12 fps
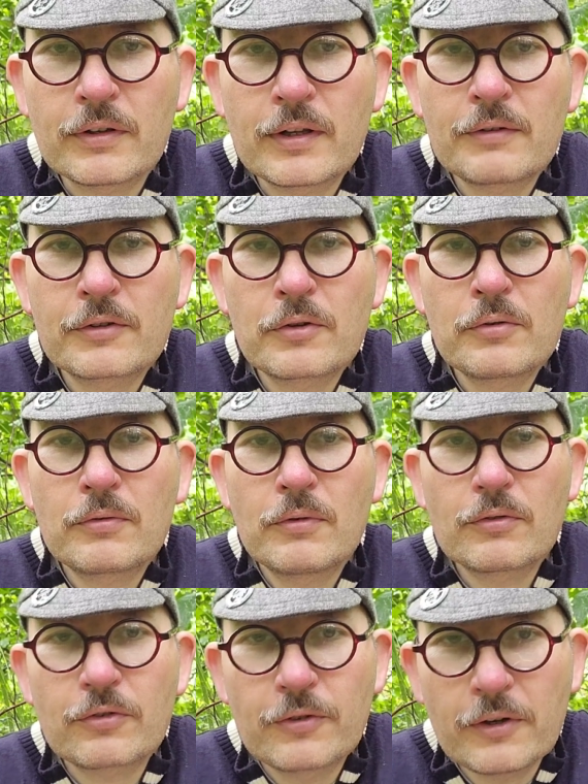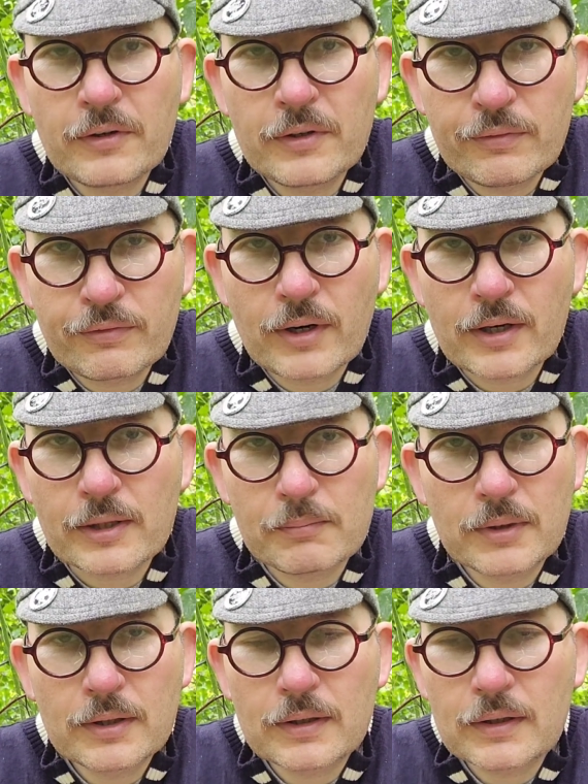They're a good sturdy frame,
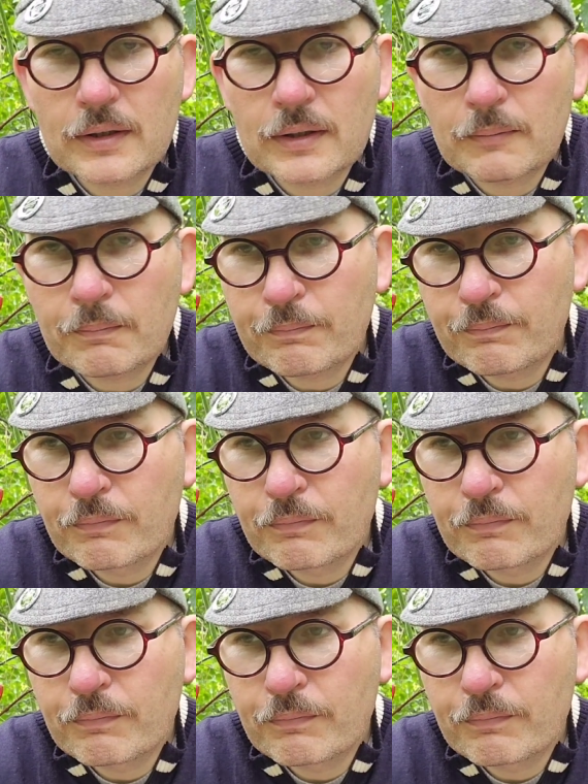and